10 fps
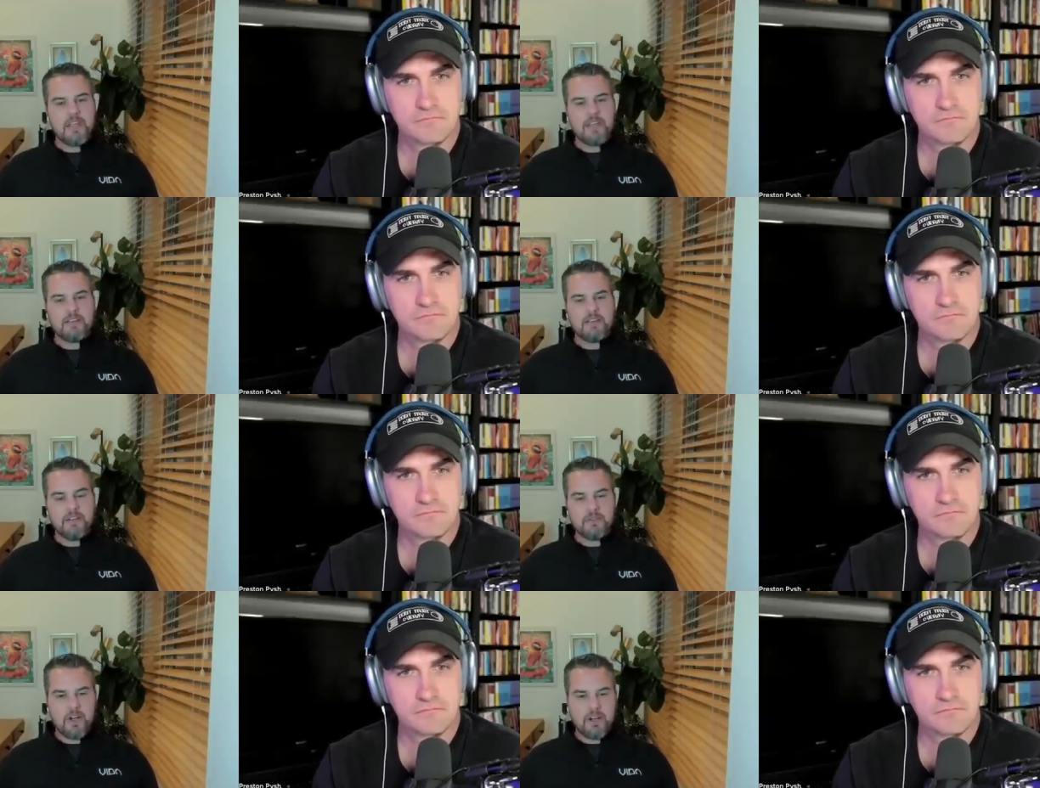Speaker 1: and
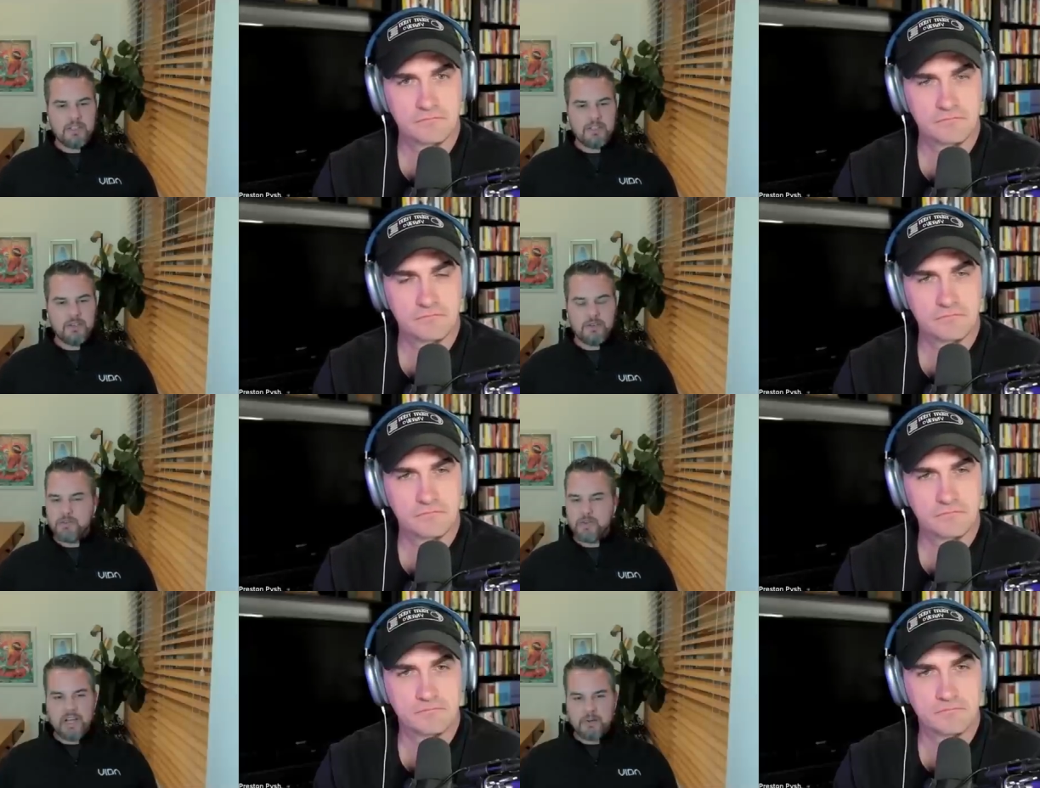you know talking to you
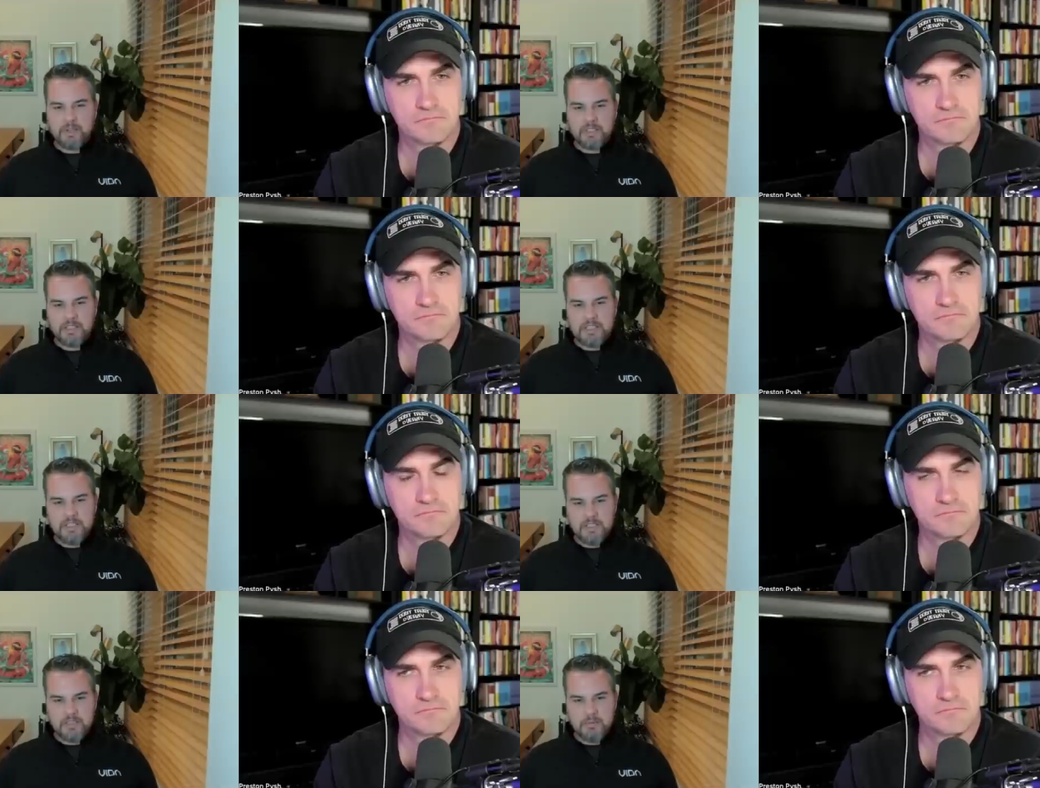if you're not going to
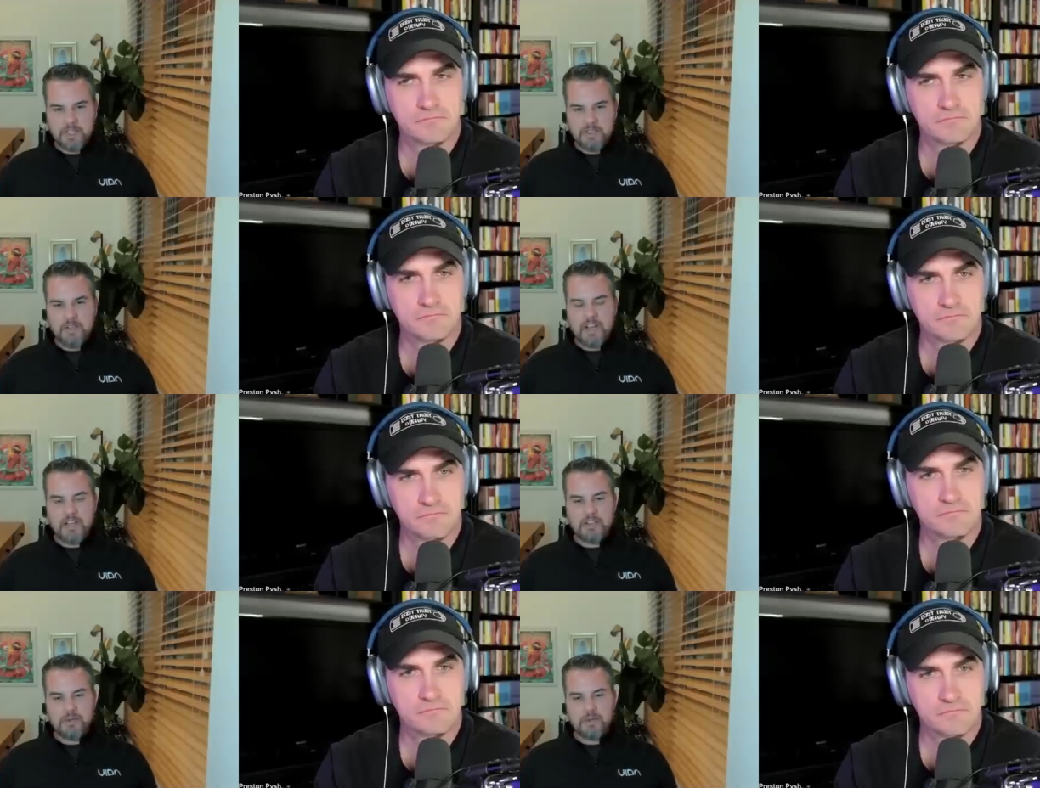listen to me and you're
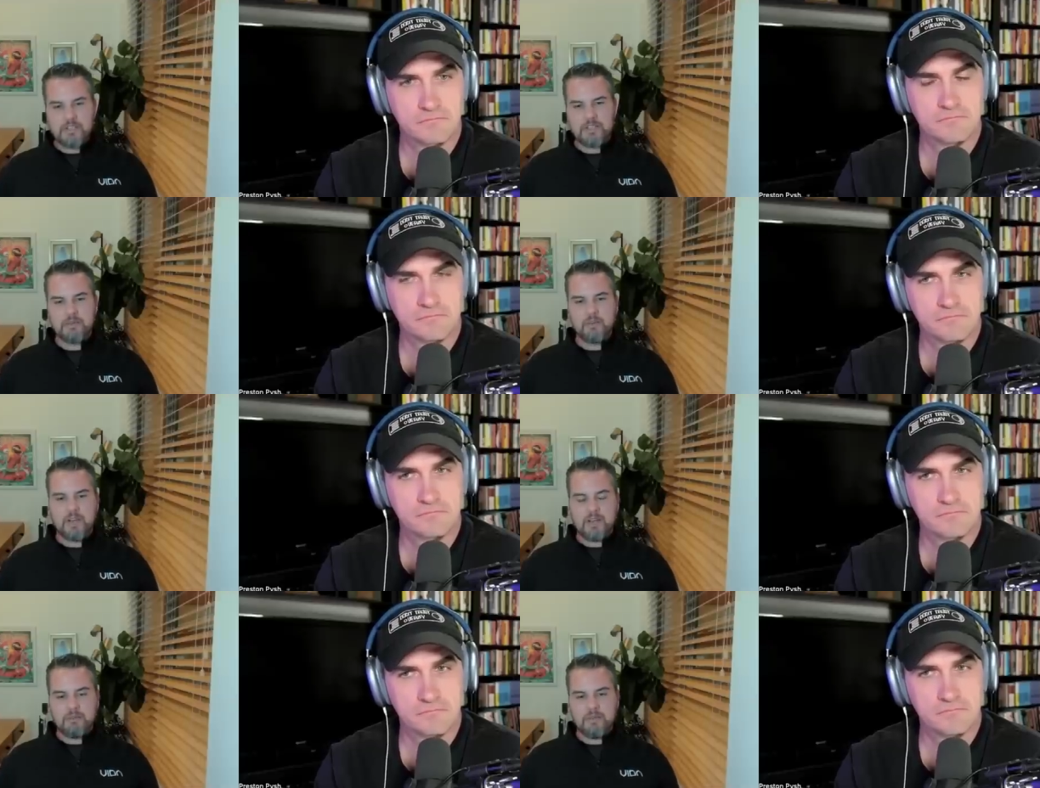not interested in
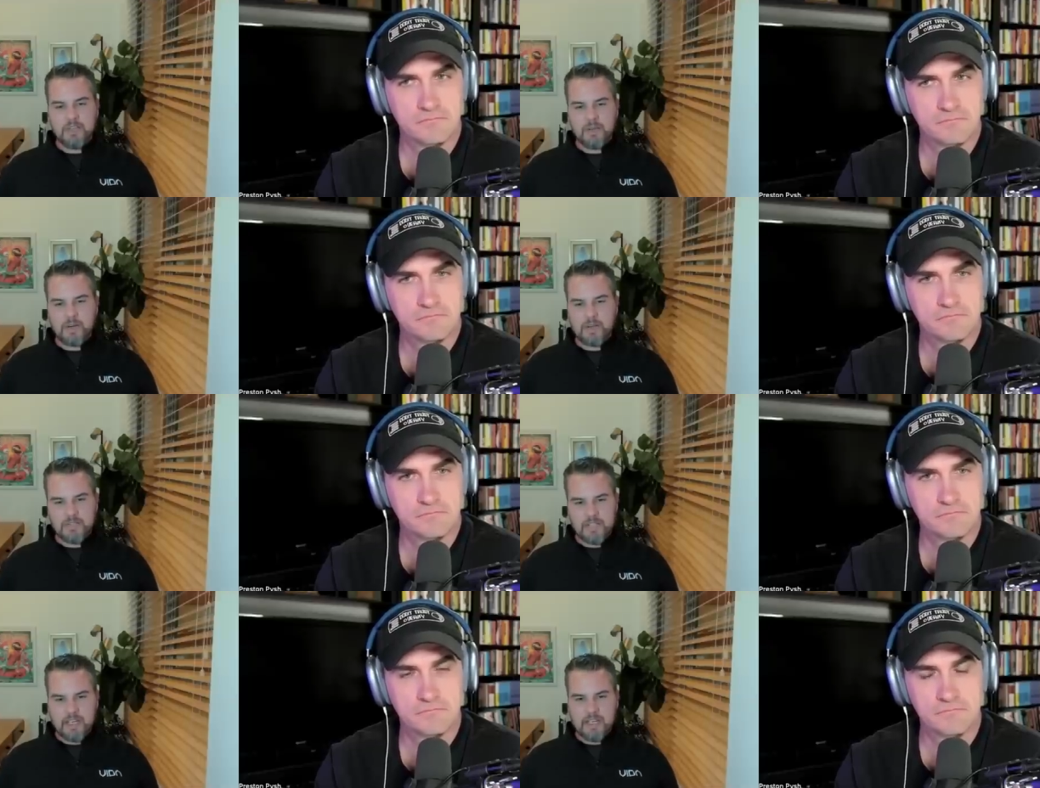what i'm you know what
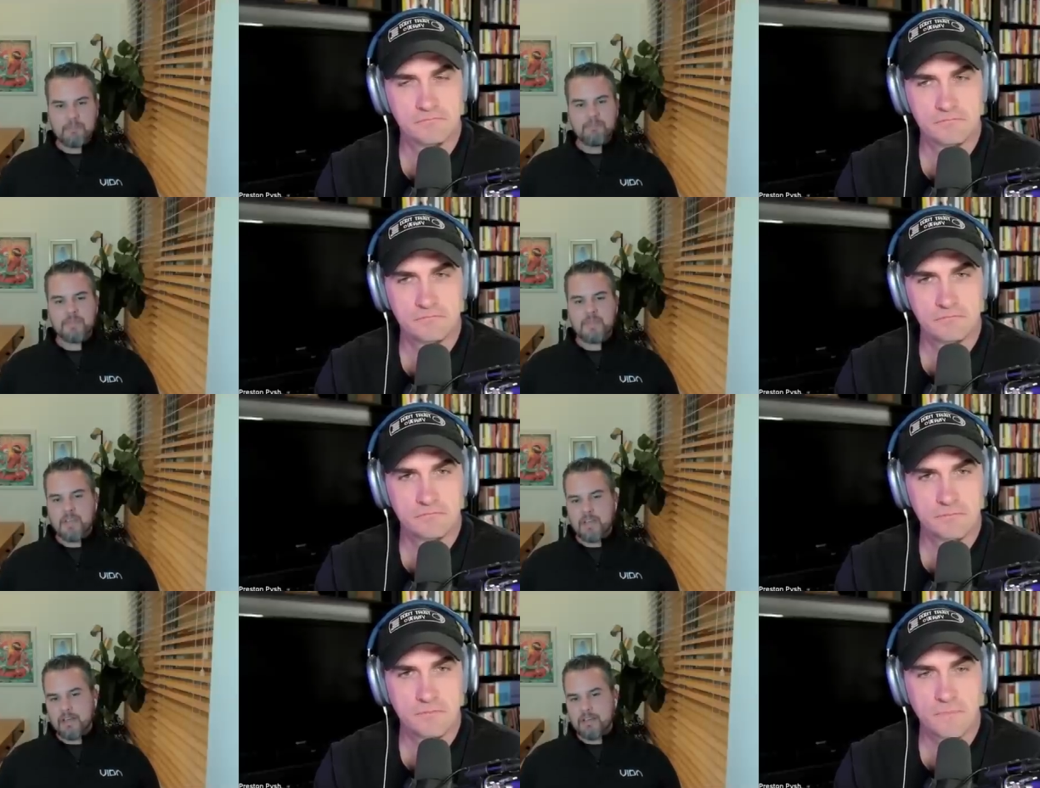i'm saying
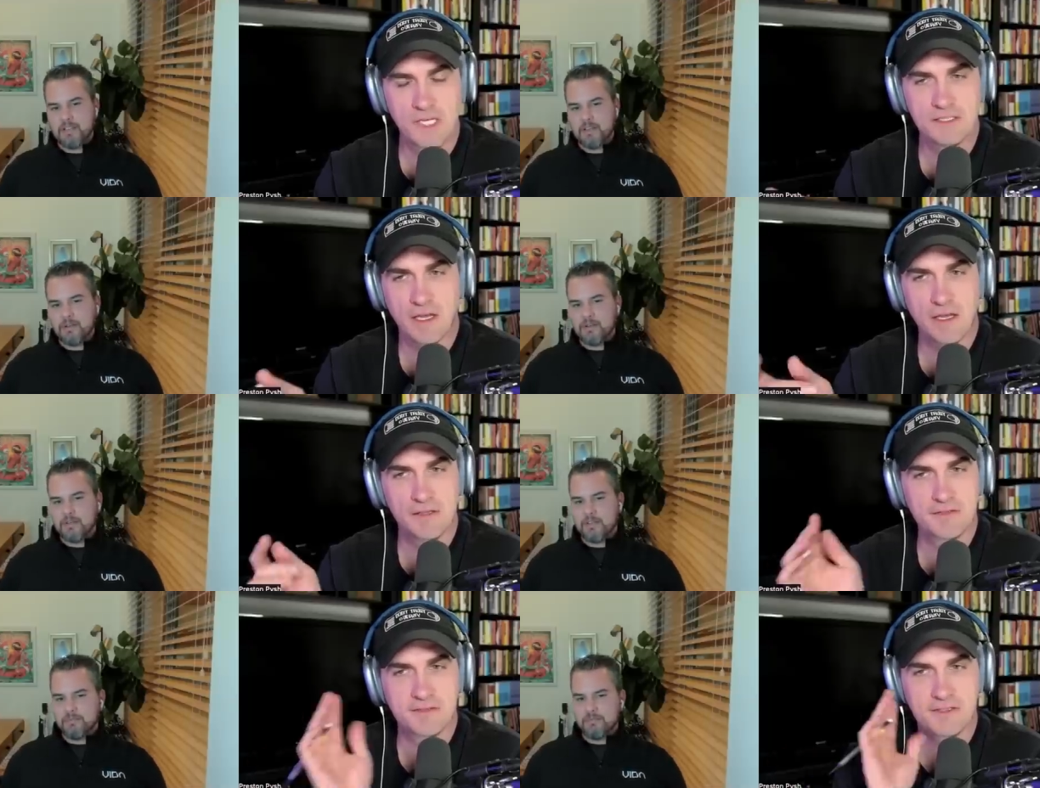uh,
Speaker 2: so
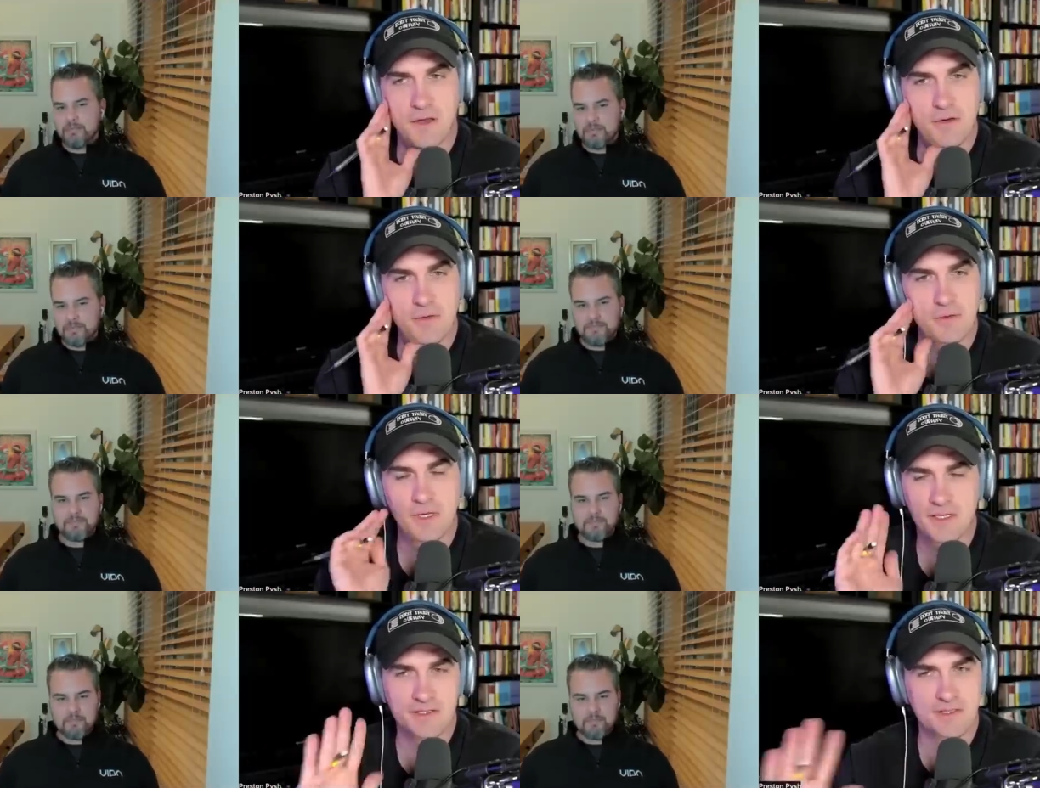you know, so
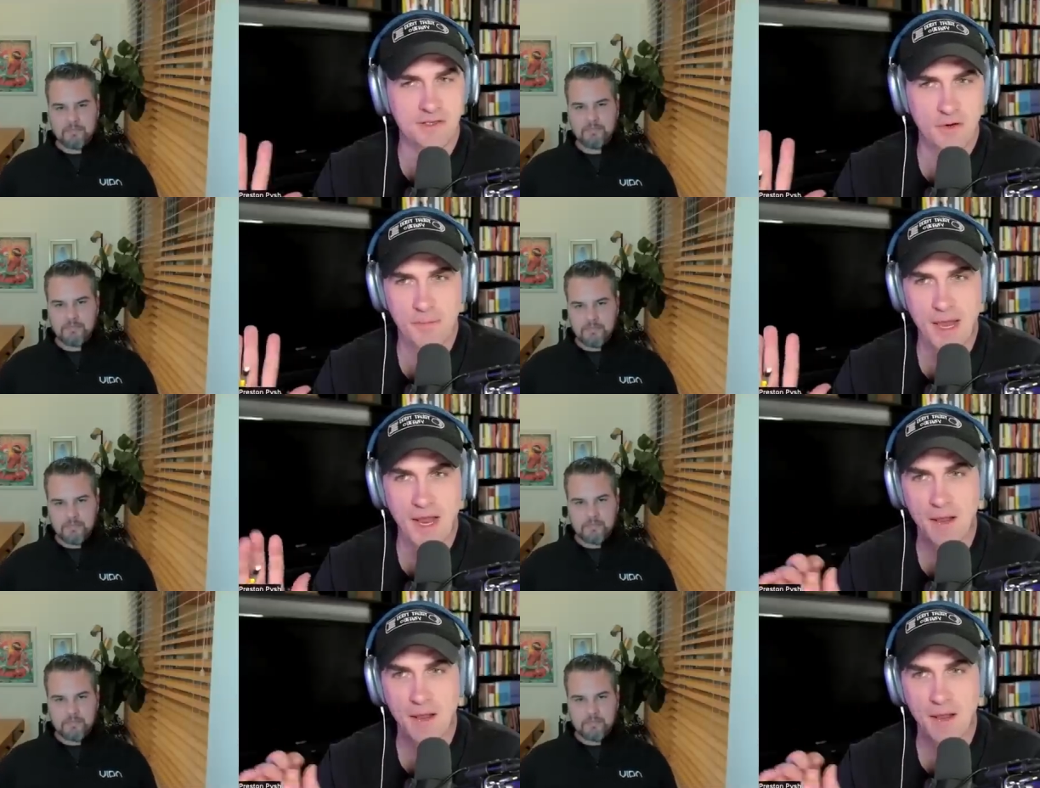it's so bad